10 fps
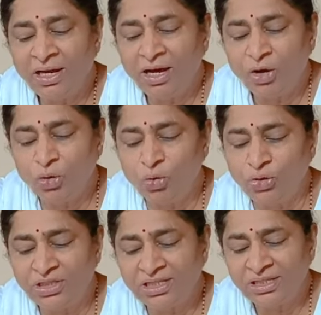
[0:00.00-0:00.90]

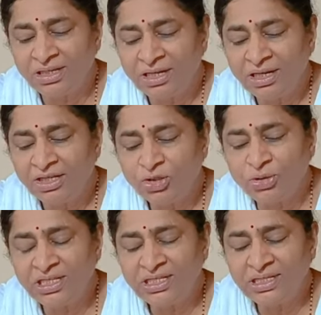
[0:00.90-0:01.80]
roots. So
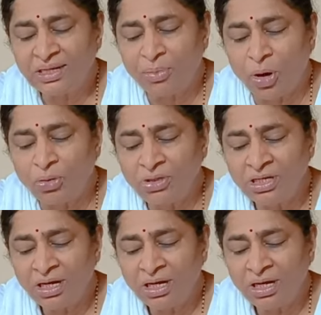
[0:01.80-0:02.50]
this is about